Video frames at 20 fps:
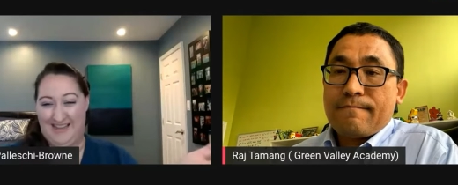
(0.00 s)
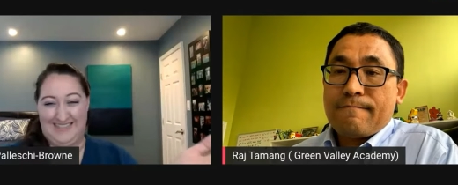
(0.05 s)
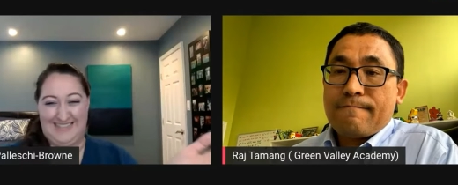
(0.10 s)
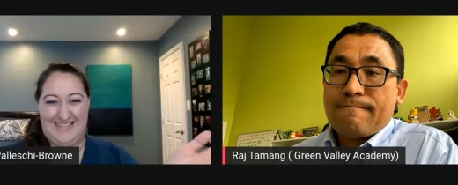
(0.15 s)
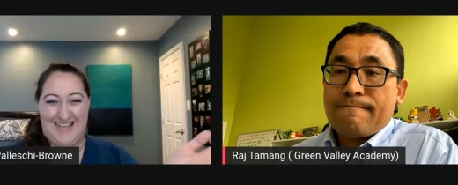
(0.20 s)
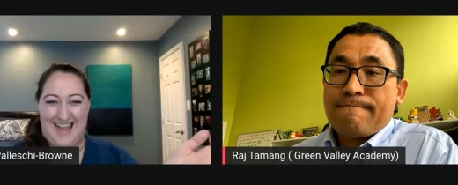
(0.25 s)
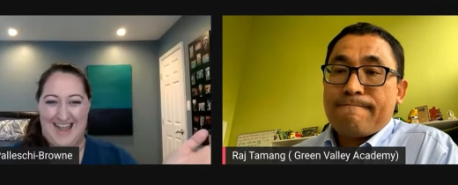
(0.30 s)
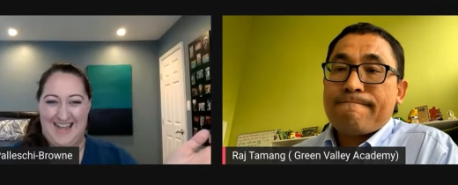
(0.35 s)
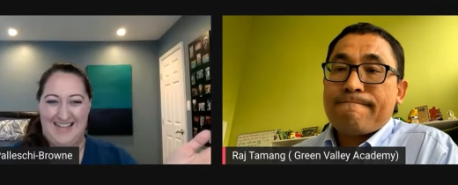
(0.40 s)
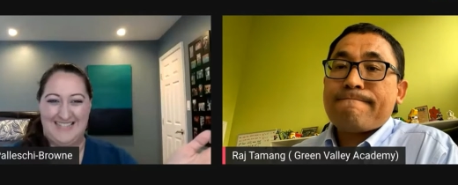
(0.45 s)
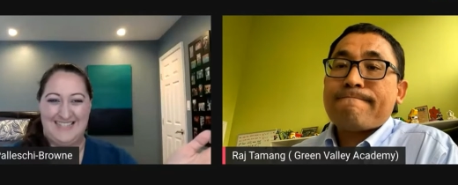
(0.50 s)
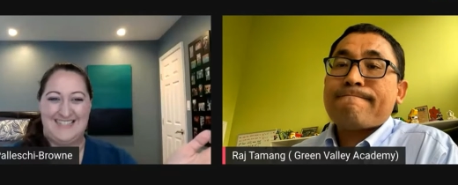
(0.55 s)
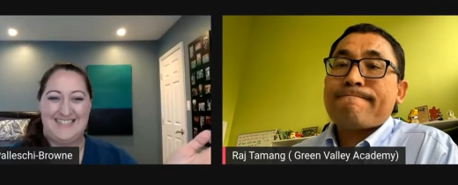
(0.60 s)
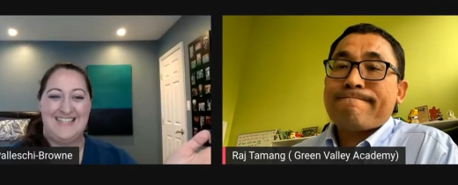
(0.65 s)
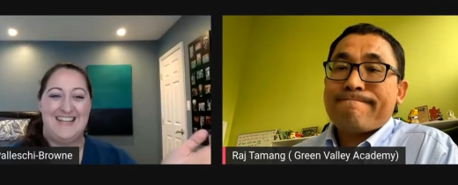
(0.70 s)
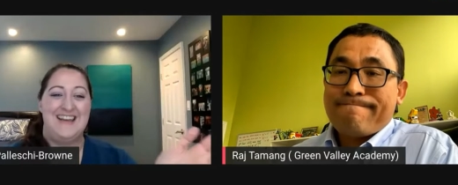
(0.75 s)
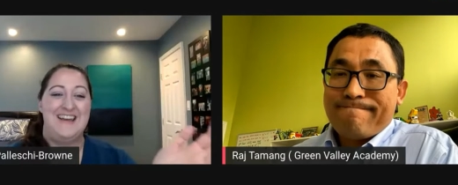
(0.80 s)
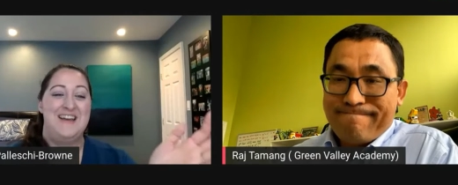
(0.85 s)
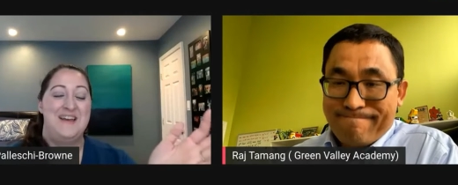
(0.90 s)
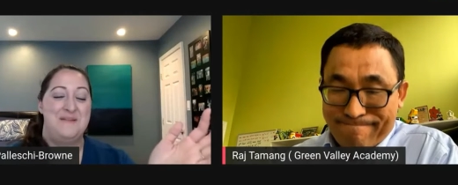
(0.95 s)

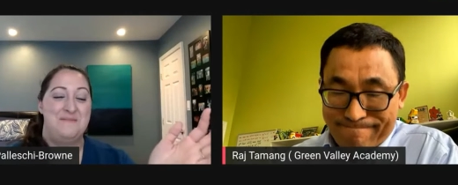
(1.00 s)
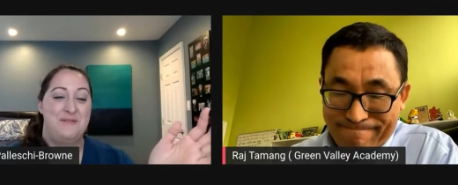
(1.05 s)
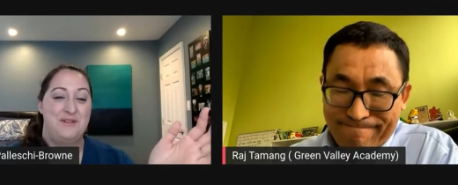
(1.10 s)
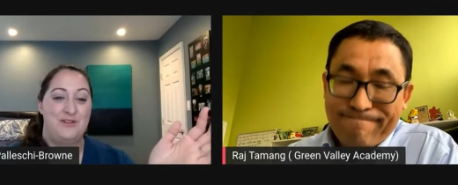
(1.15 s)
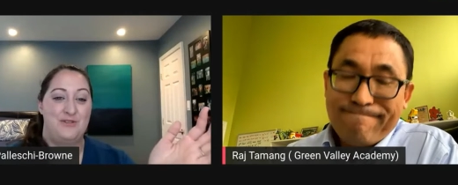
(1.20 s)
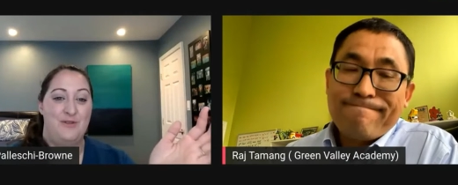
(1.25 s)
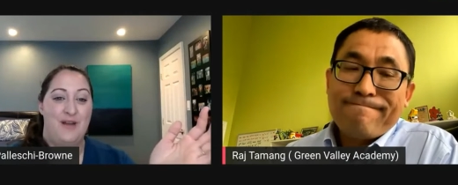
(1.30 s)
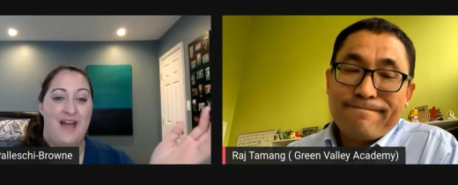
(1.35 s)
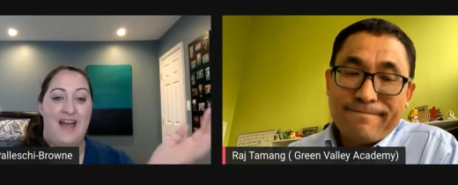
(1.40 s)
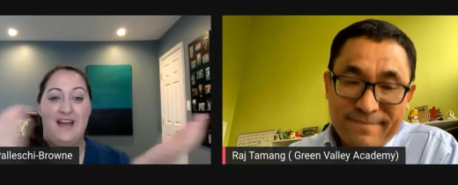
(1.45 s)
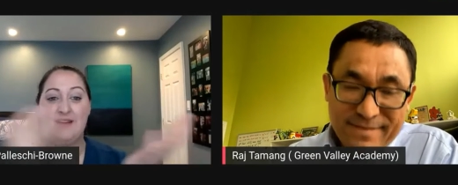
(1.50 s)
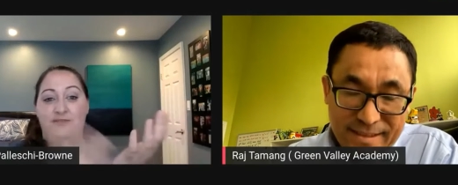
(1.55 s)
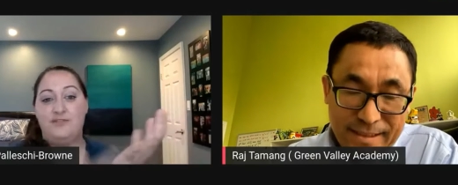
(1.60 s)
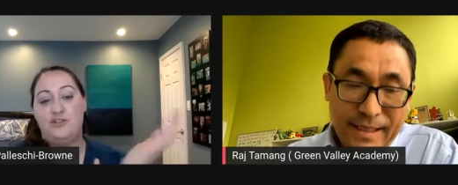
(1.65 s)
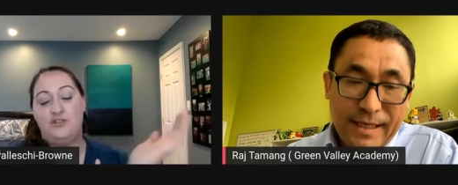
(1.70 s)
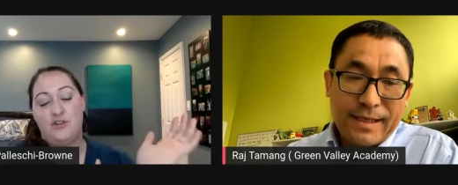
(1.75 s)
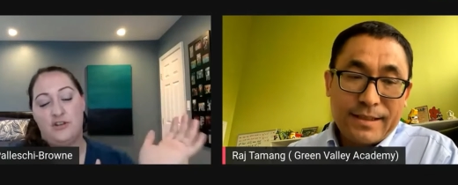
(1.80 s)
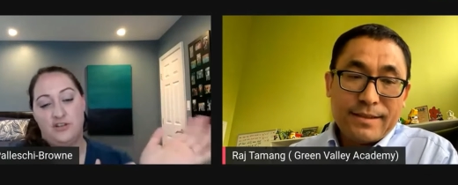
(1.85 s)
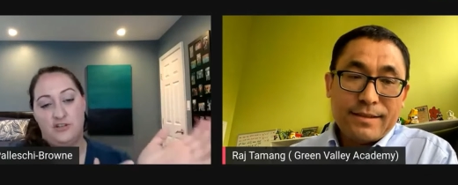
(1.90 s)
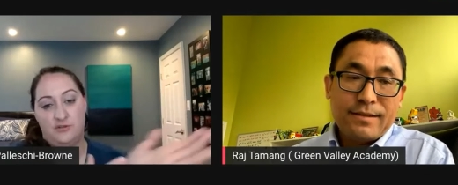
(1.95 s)
Speaker 1: process. But you have
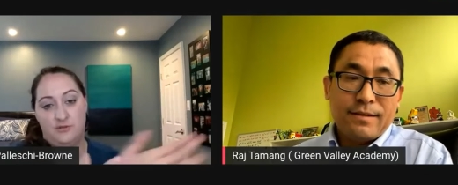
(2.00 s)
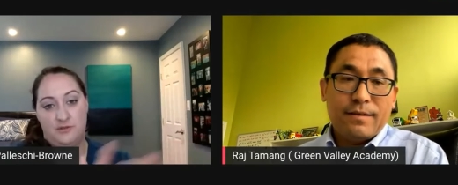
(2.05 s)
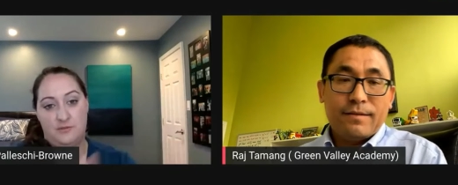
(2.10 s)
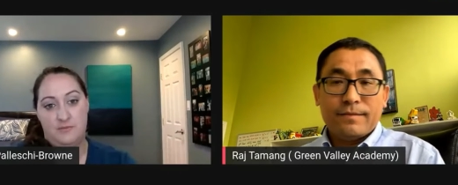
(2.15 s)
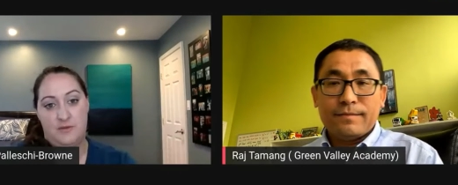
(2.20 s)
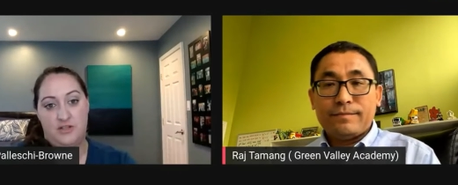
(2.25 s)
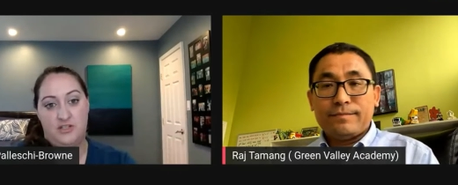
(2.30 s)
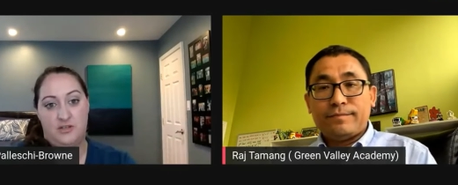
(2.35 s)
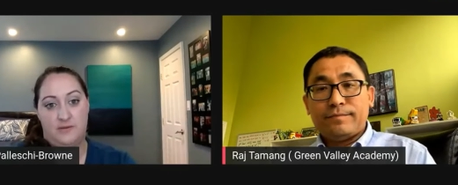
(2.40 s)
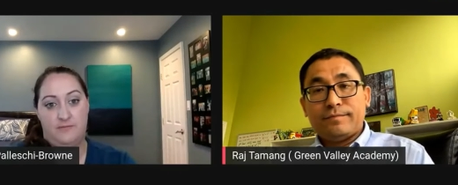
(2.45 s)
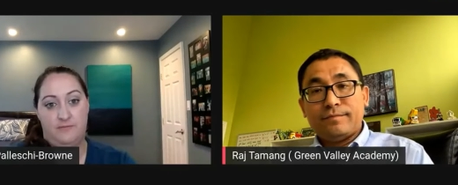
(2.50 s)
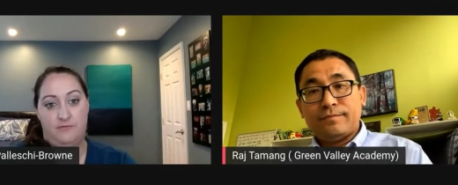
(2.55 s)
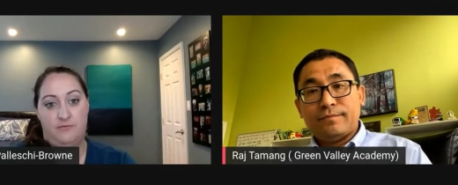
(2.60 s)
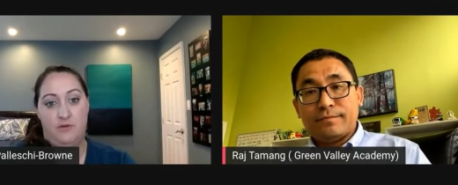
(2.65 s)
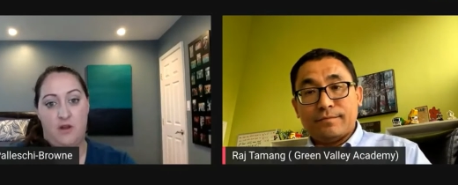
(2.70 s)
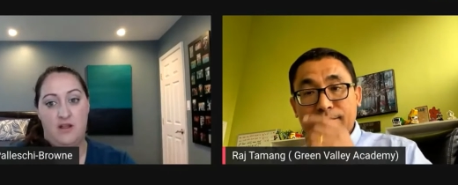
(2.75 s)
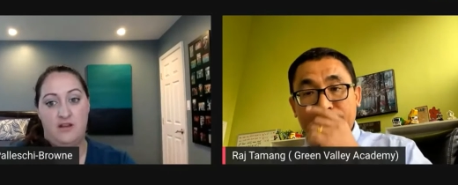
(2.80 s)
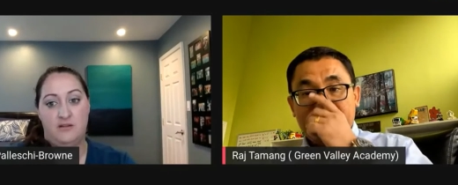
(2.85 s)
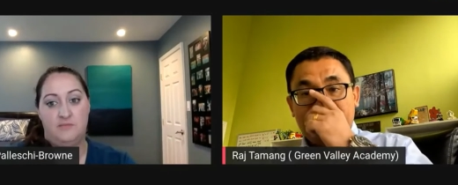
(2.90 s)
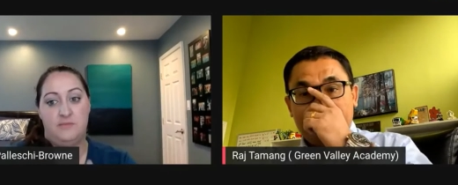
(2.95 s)
to yes. try to do as much up
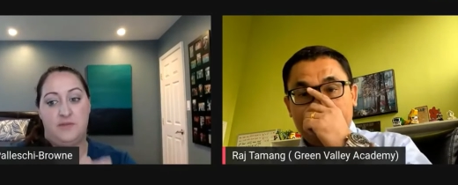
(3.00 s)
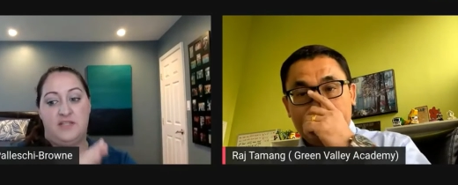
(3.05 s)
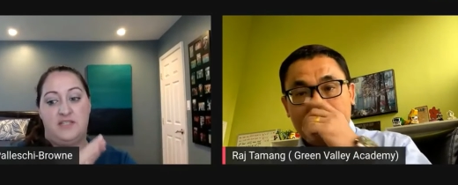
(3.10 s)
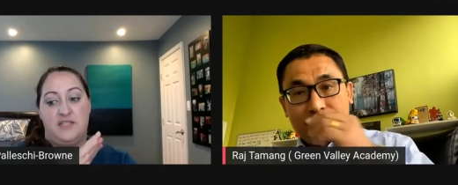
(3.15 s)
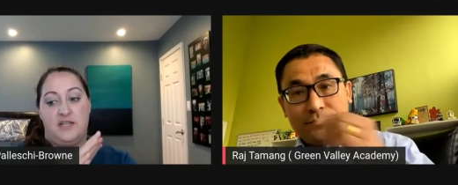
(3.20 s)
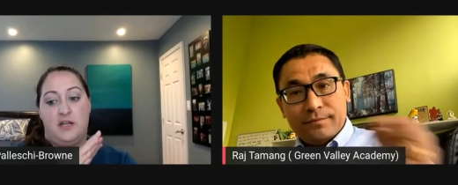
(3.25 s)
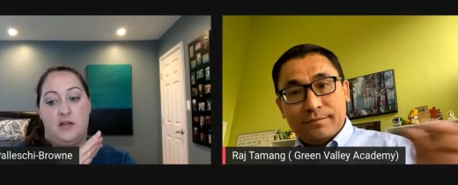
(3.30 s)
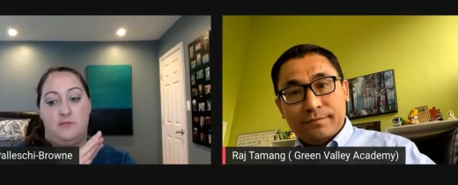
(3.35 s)
front because it